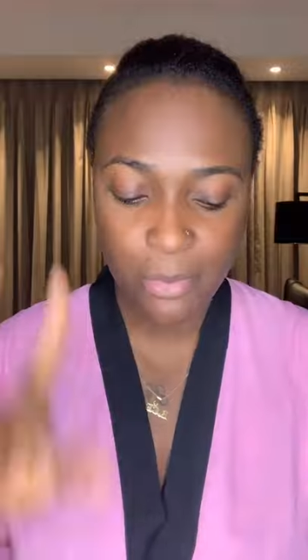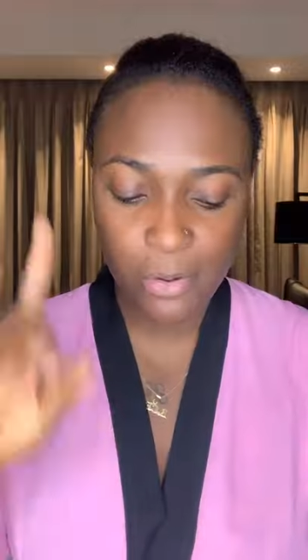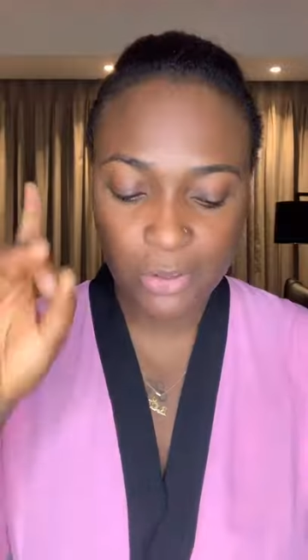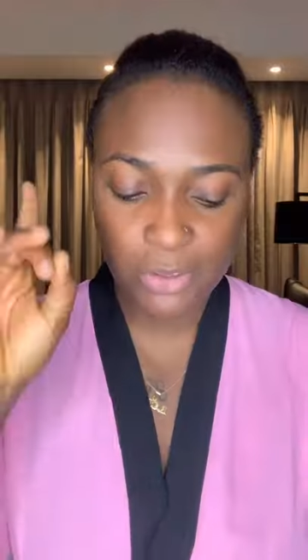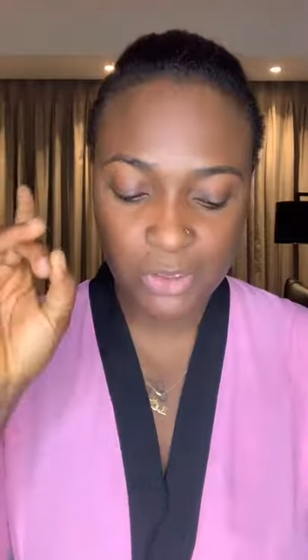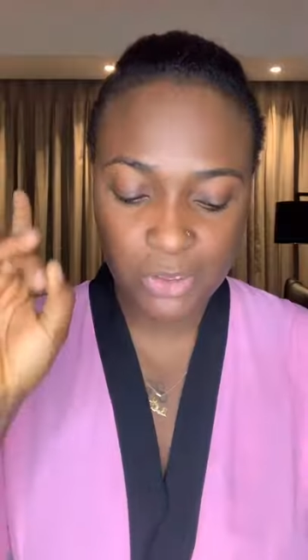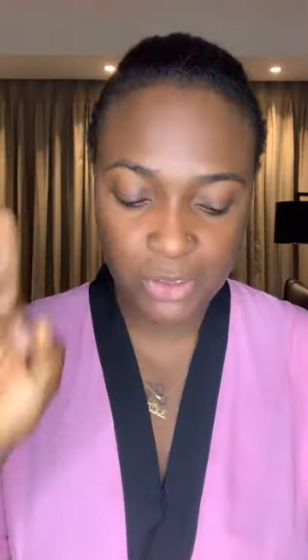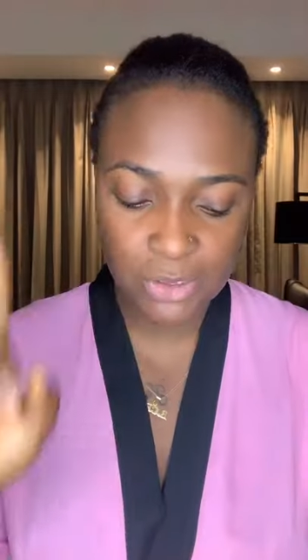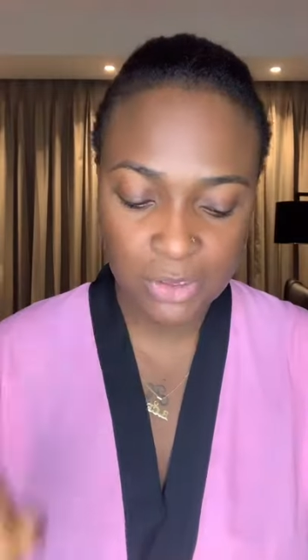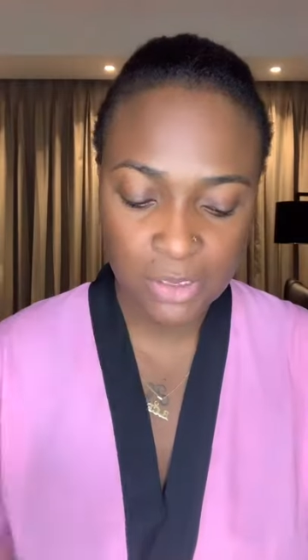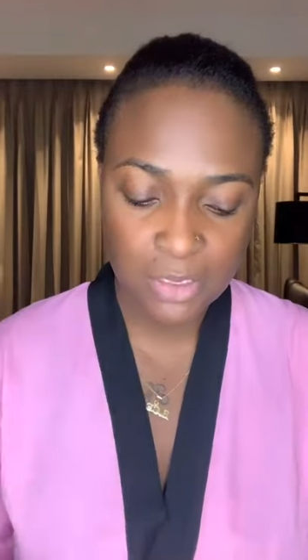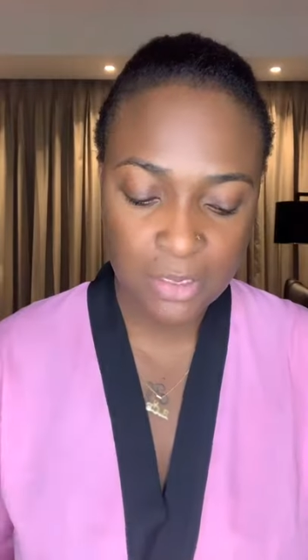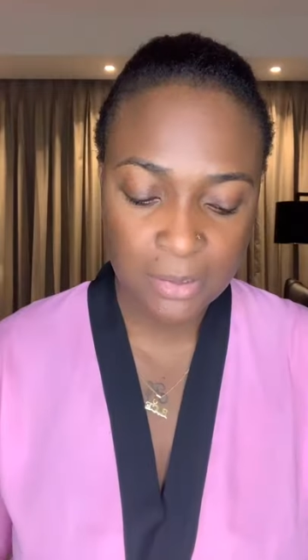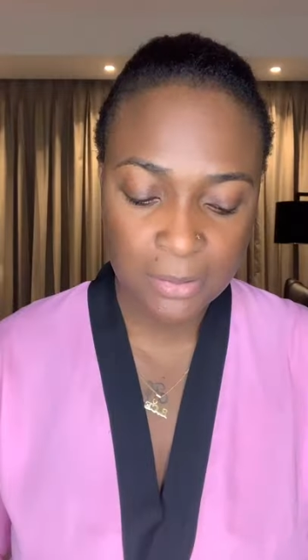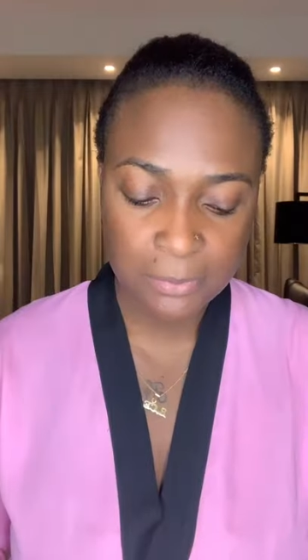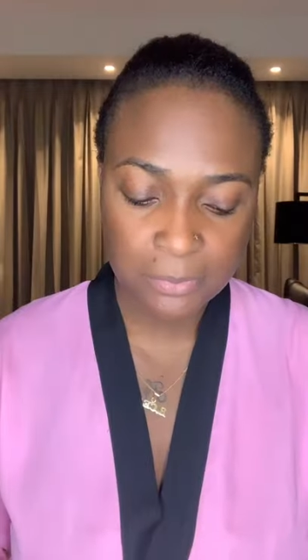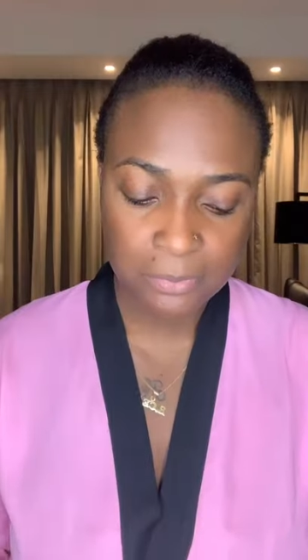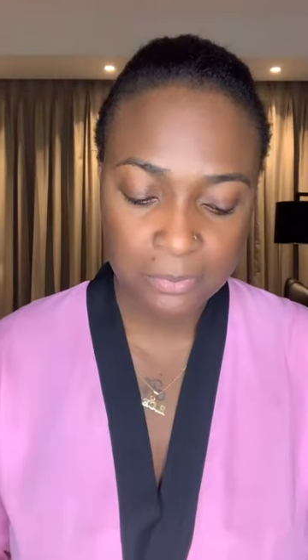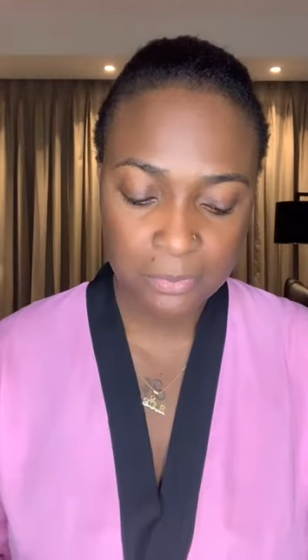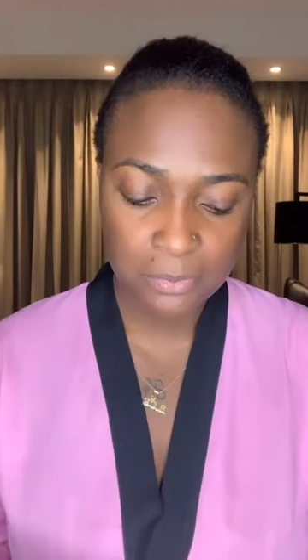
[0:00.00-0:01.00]
but
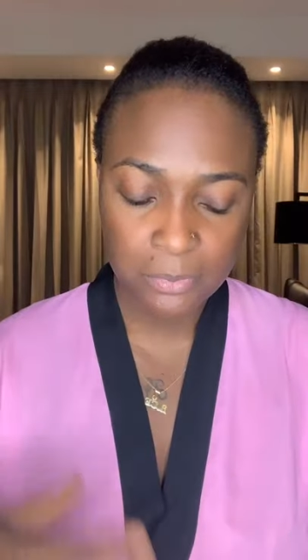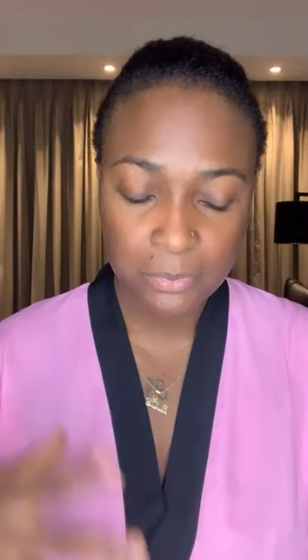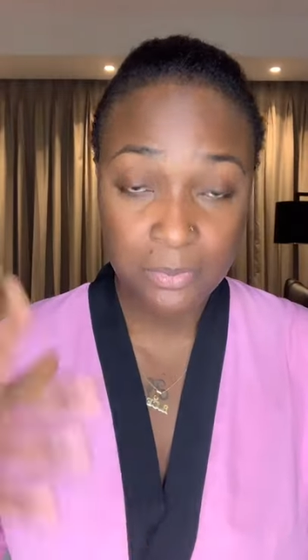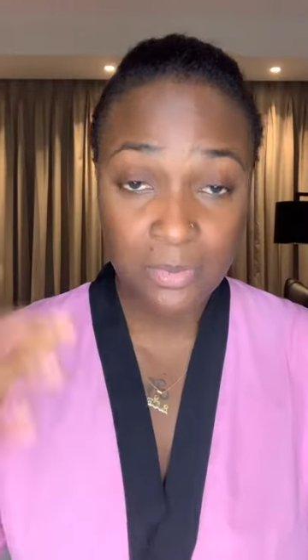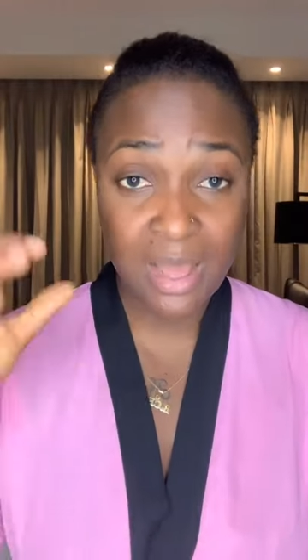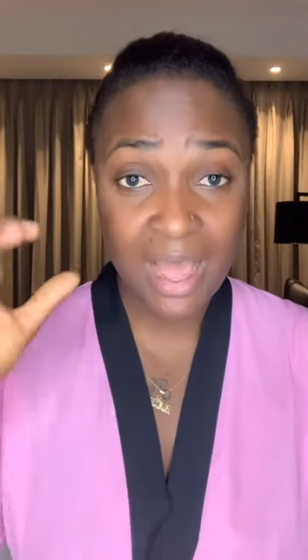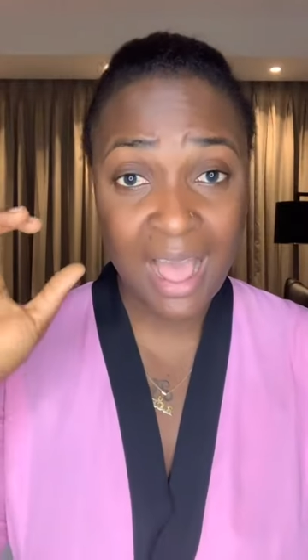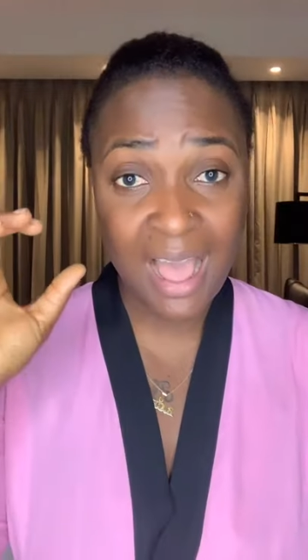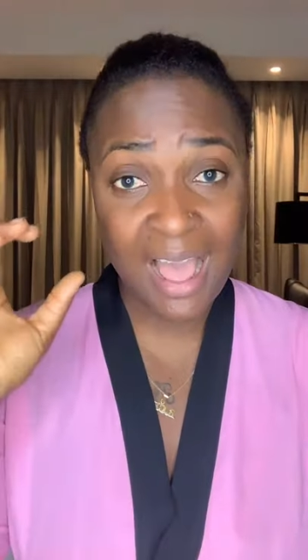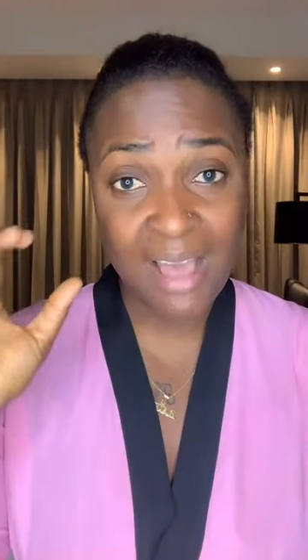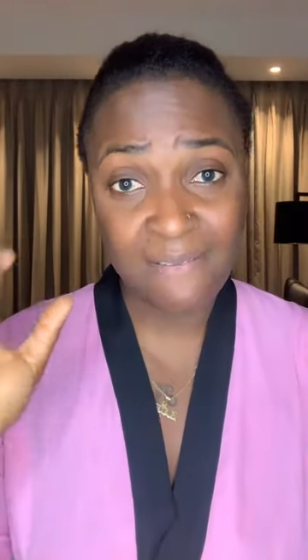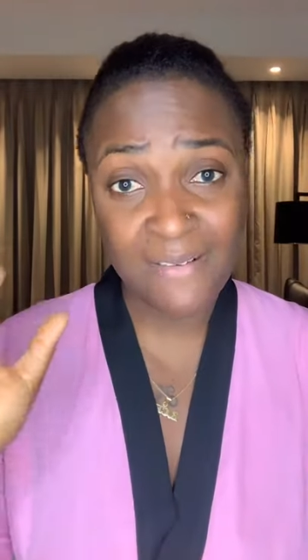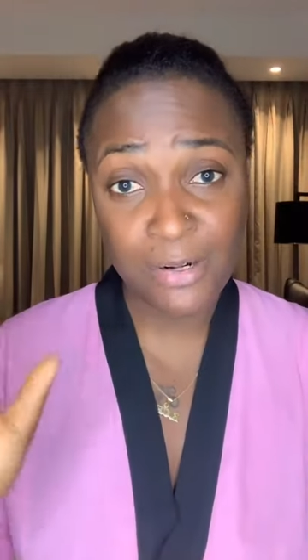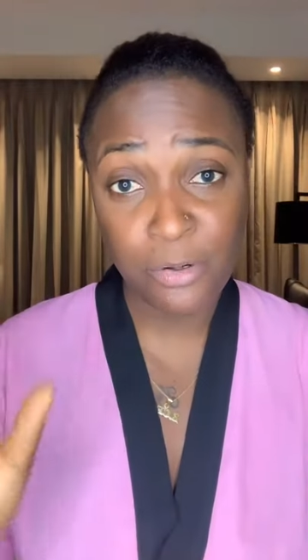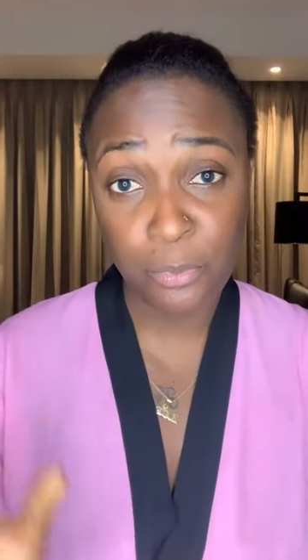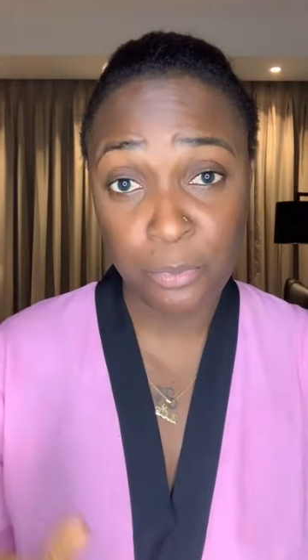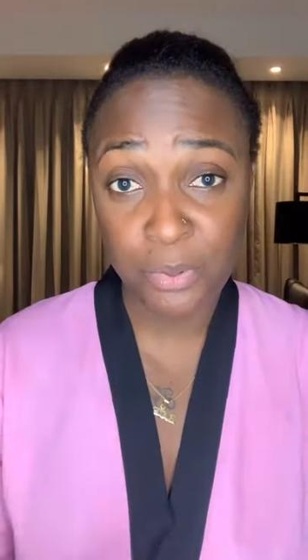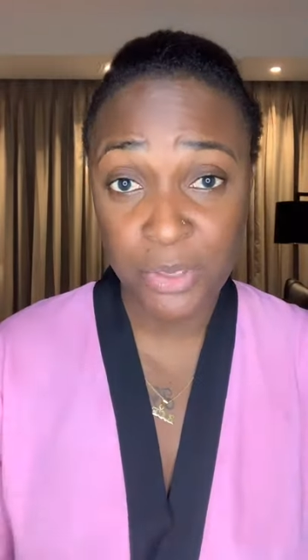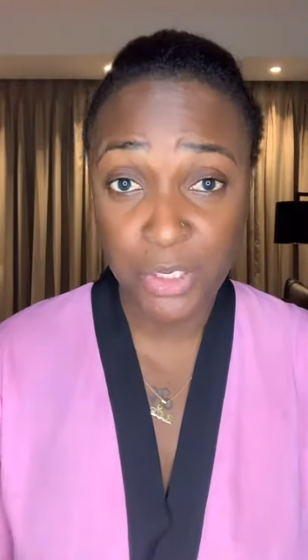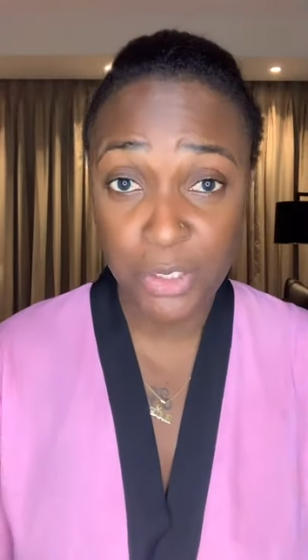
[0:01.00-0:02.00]
I have
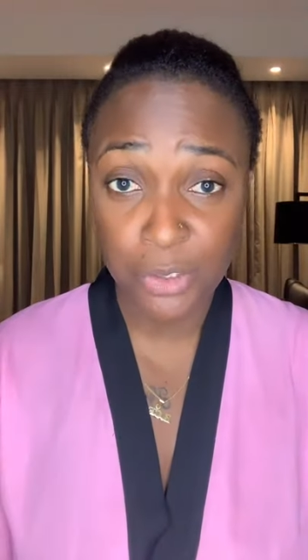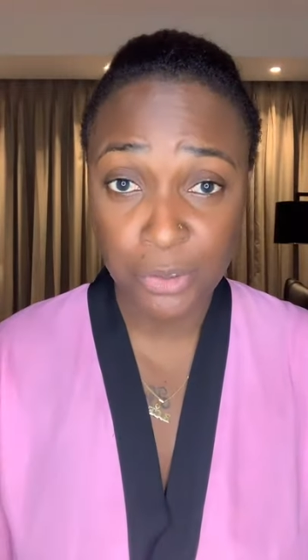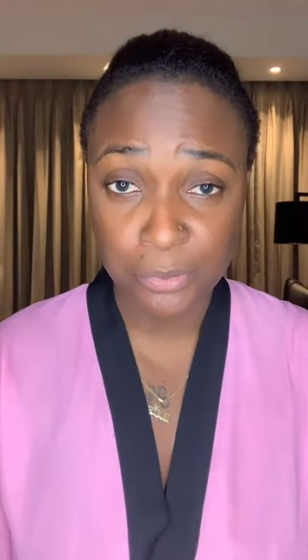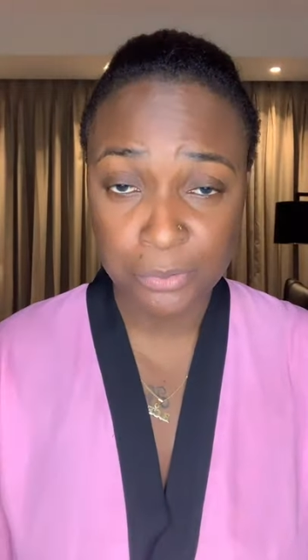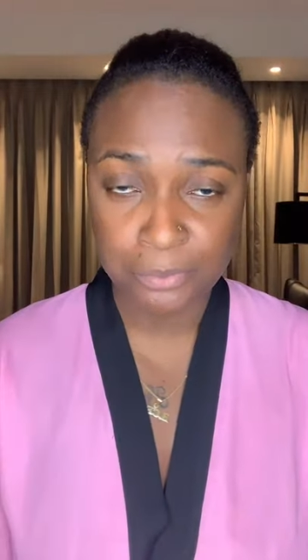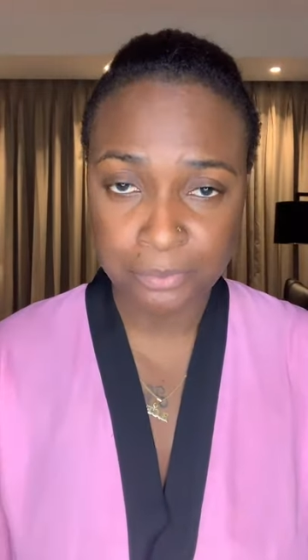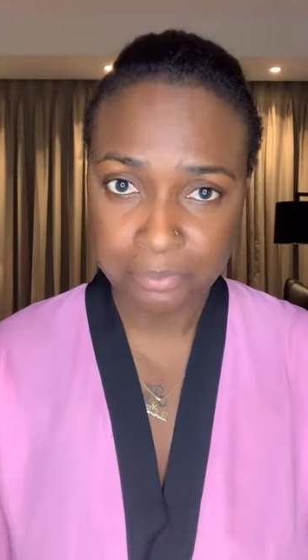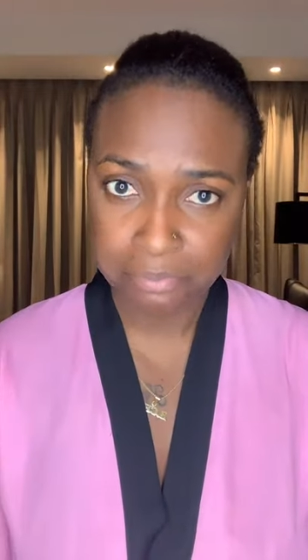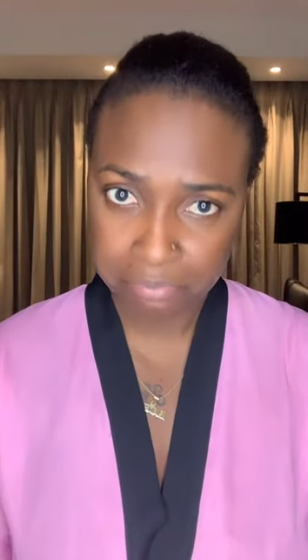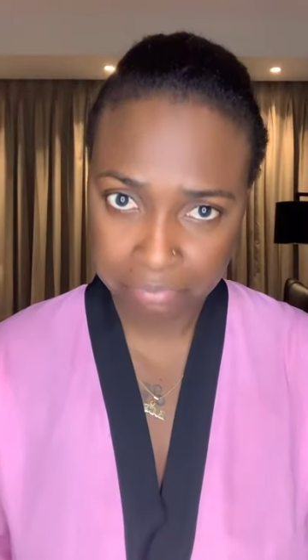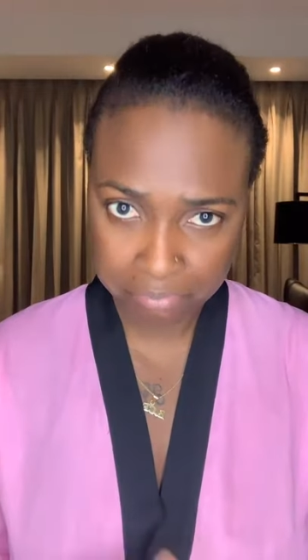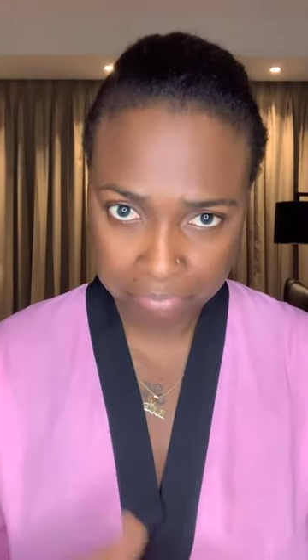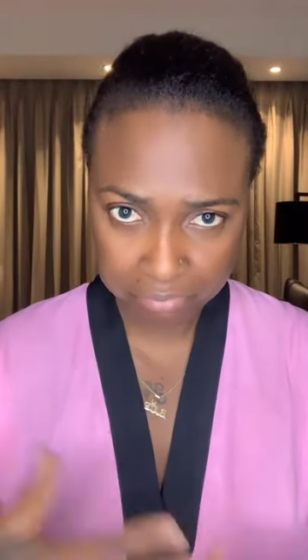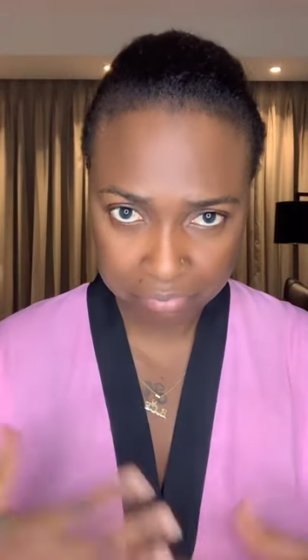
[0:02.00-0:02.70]
an opinion.